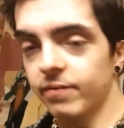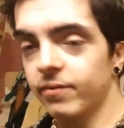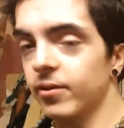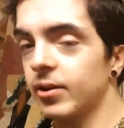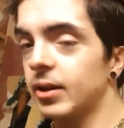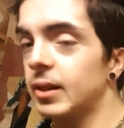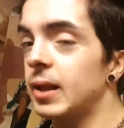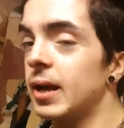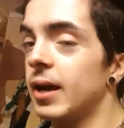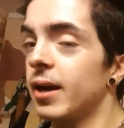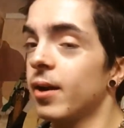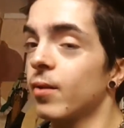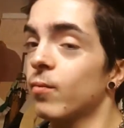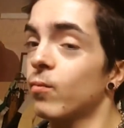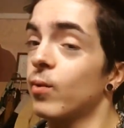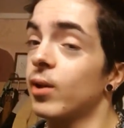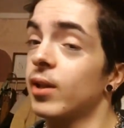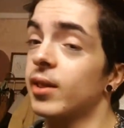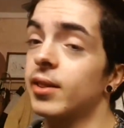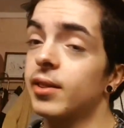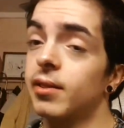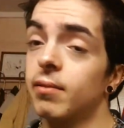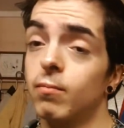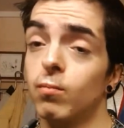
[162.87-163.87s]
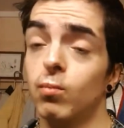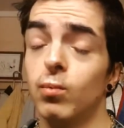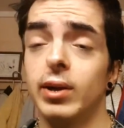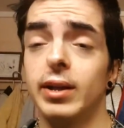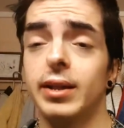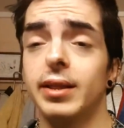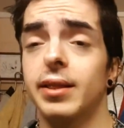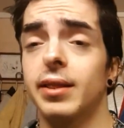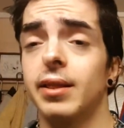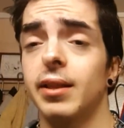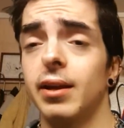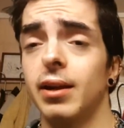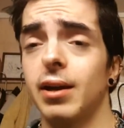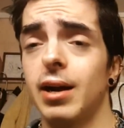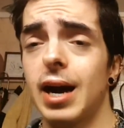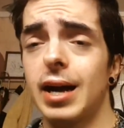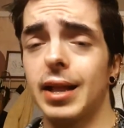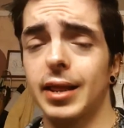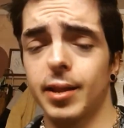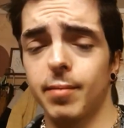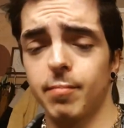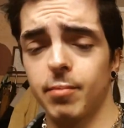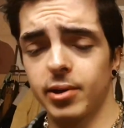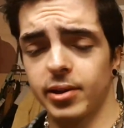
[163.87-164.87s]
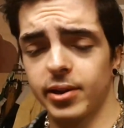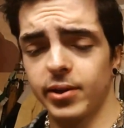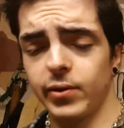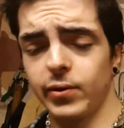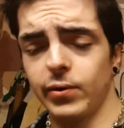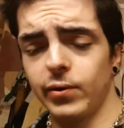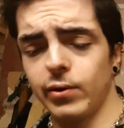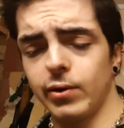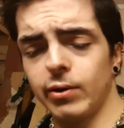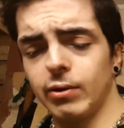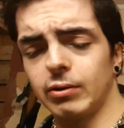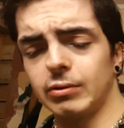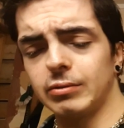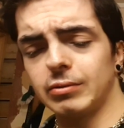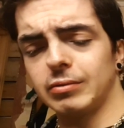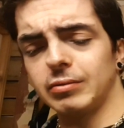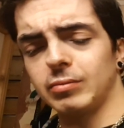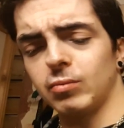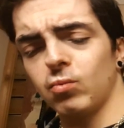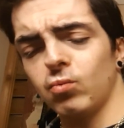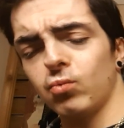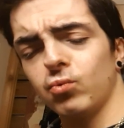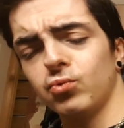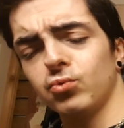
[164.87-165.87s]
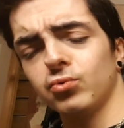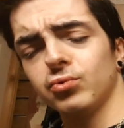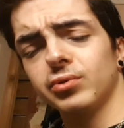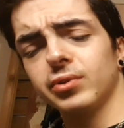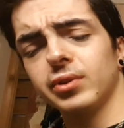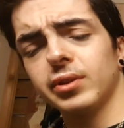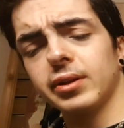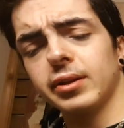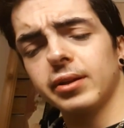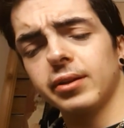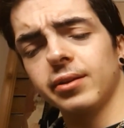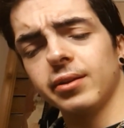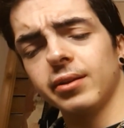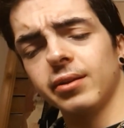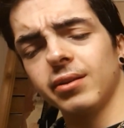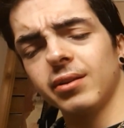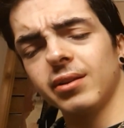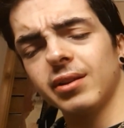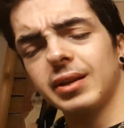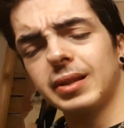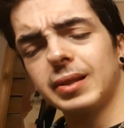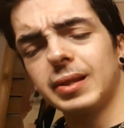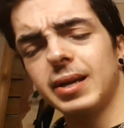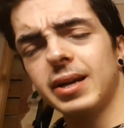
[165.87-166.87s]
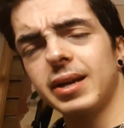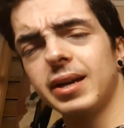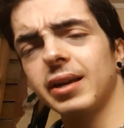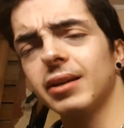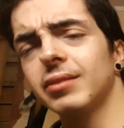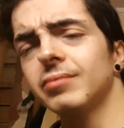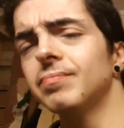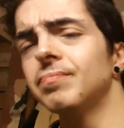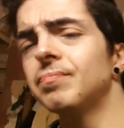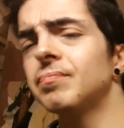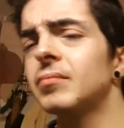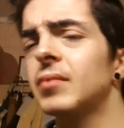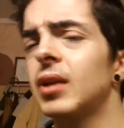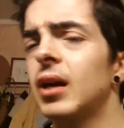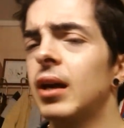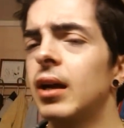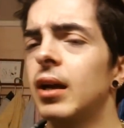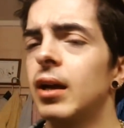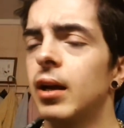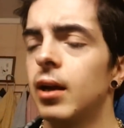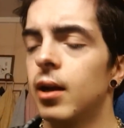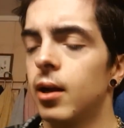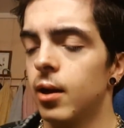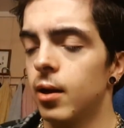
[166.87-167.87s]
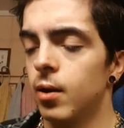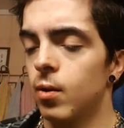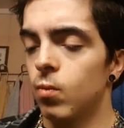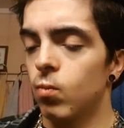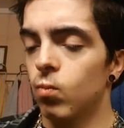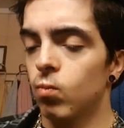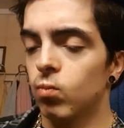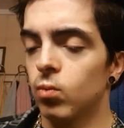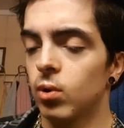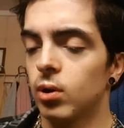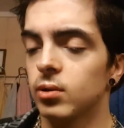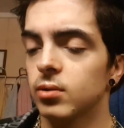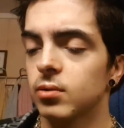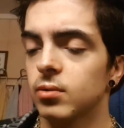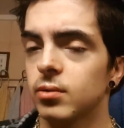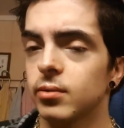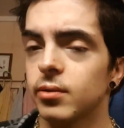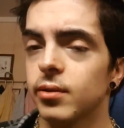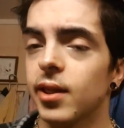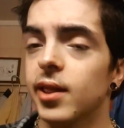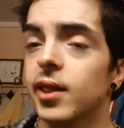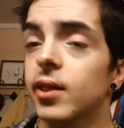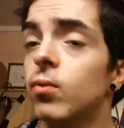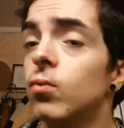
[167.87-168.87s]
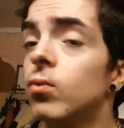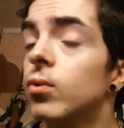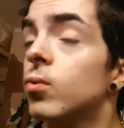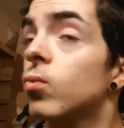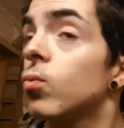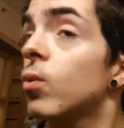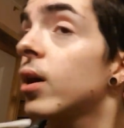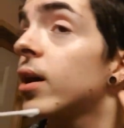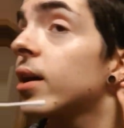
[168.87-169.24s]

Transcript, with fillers: You have to clean it with, with the antibacterial wound cleaning once or